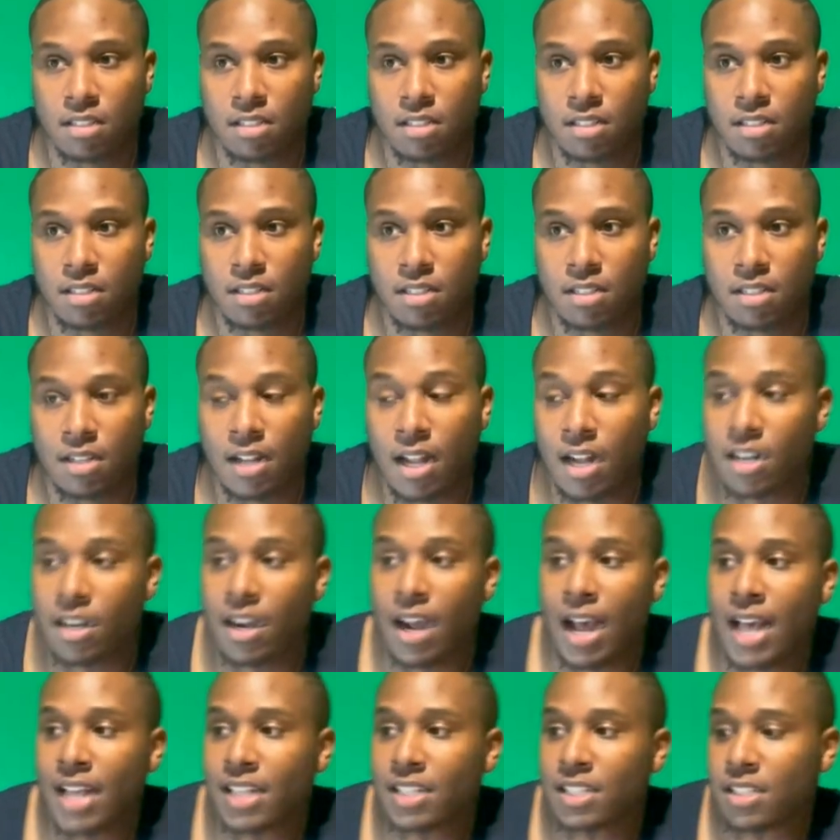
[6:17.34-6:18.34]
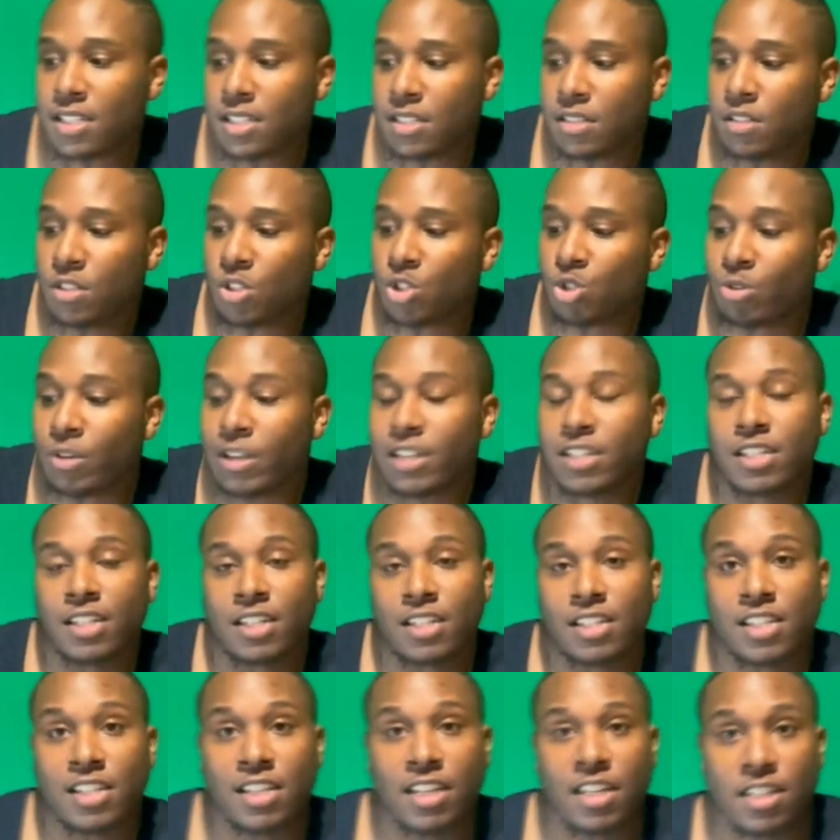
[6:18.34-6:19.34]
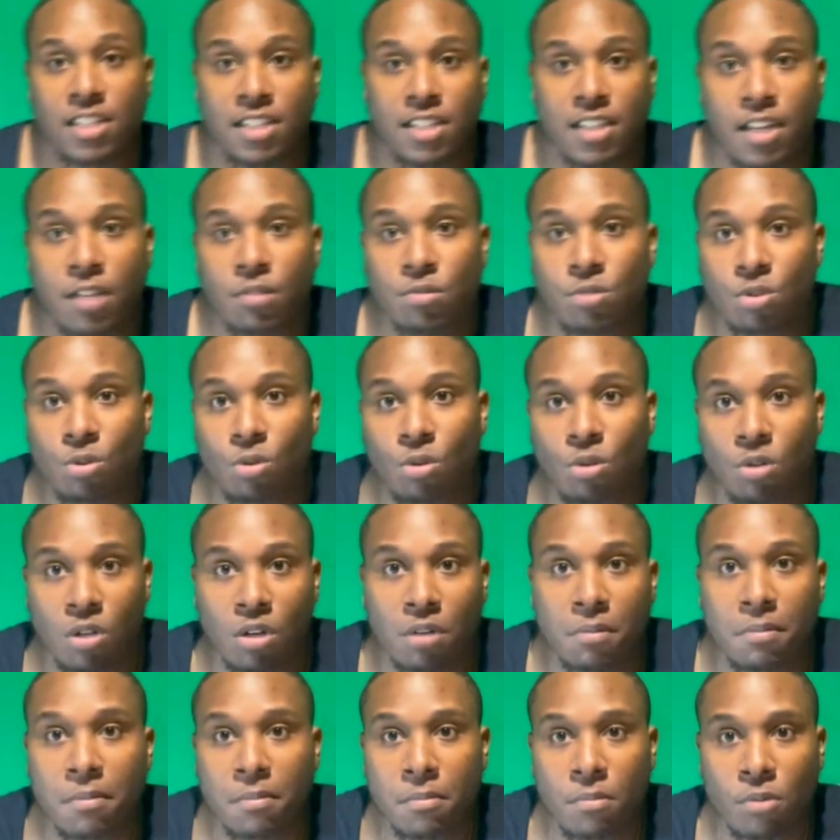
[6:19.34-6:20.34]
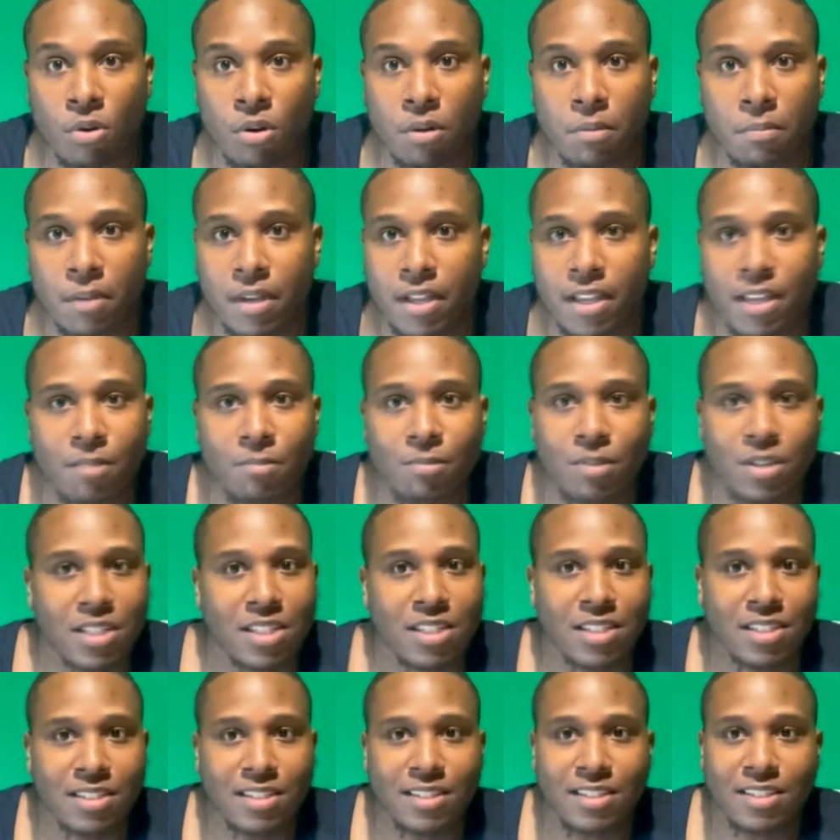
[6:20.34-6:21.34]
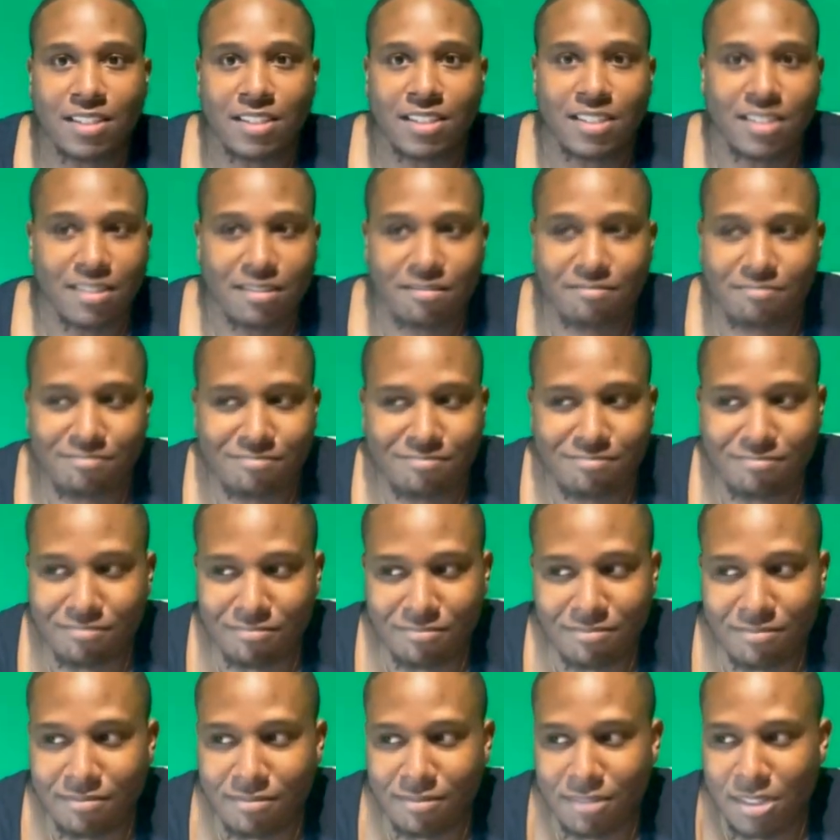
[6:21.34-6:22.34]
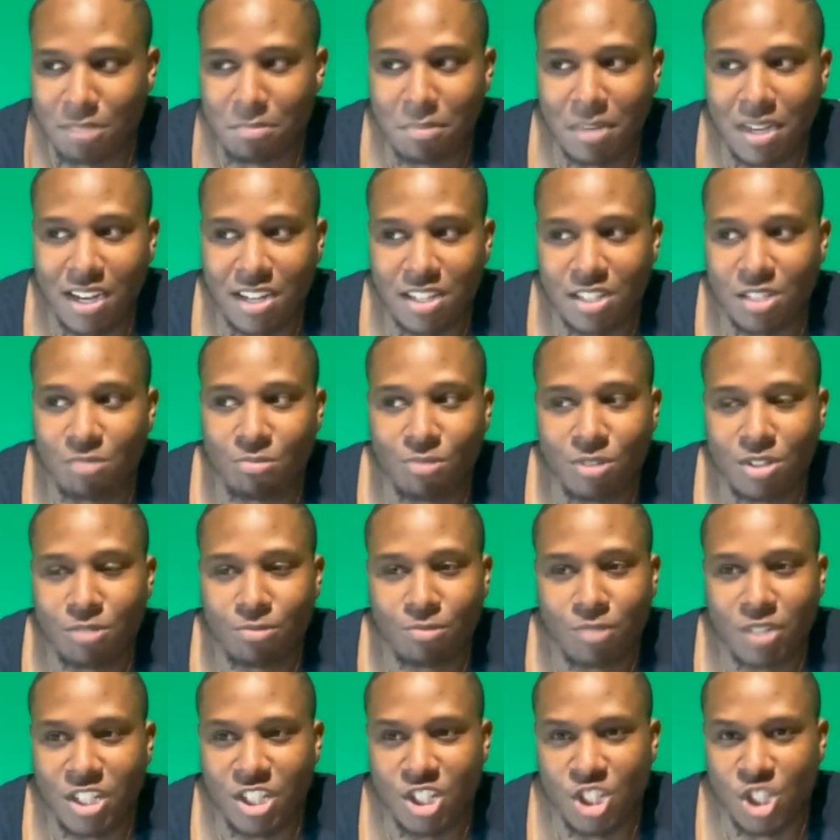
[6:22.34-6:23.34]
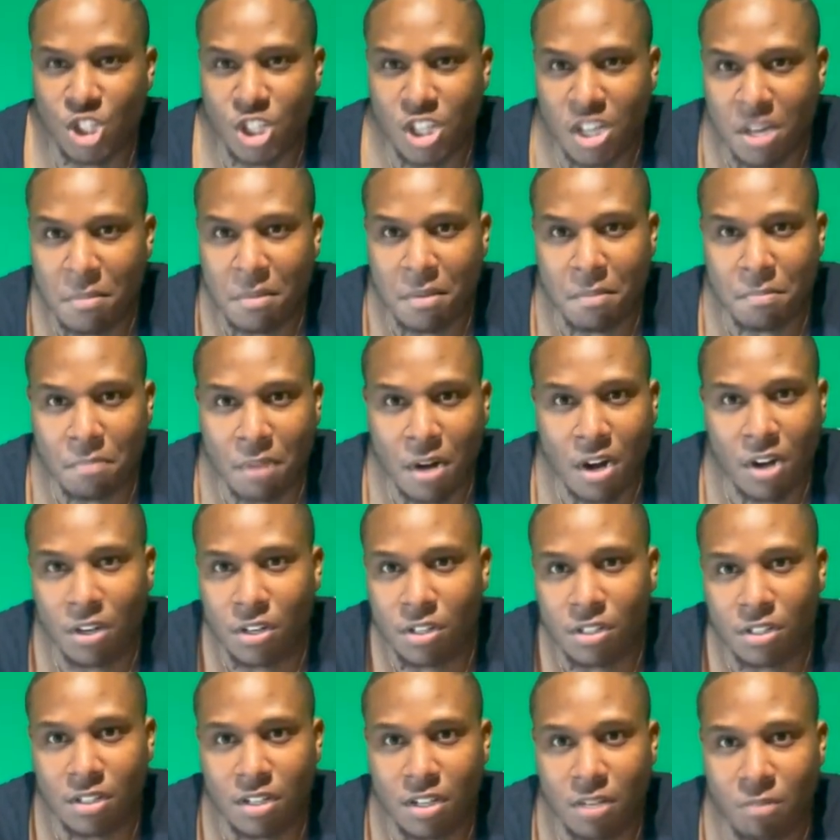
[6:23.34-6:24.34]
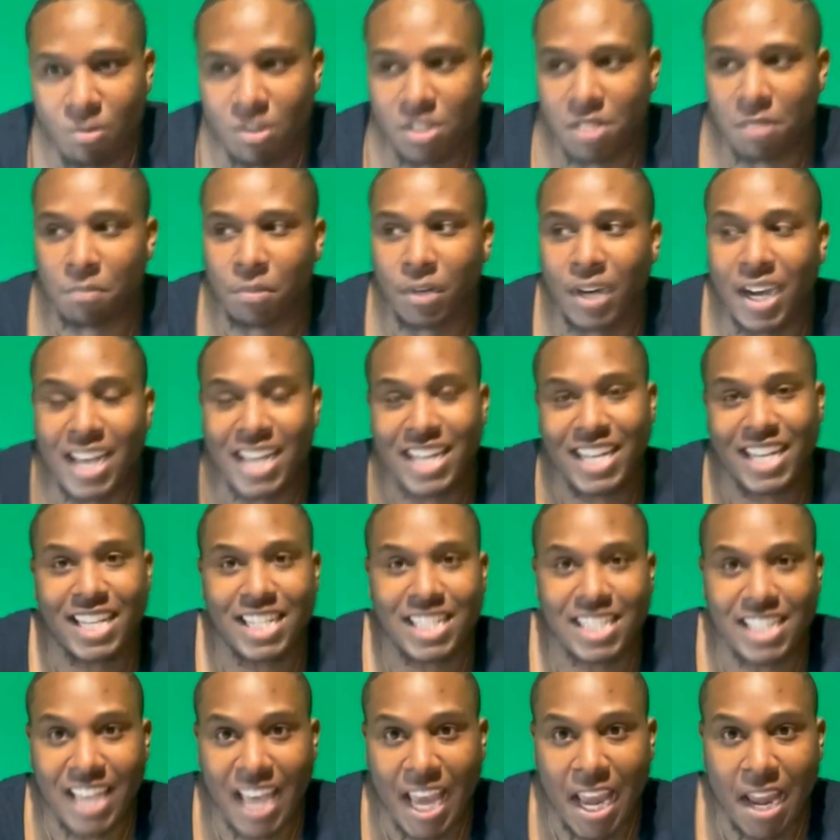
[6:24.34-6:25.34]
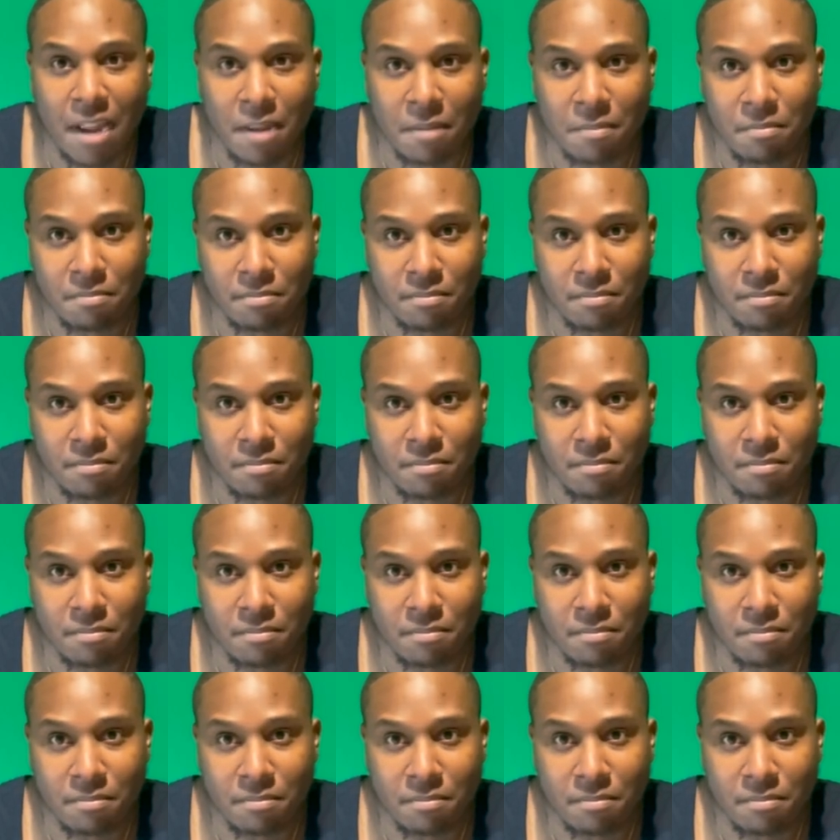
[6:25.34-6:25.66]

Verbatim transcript: Now, the last stretch of the season, he was scoring a little bit more, but he wasn't, let's be honest, he wasn't really Jimmy Butler. He wasn't playing his game.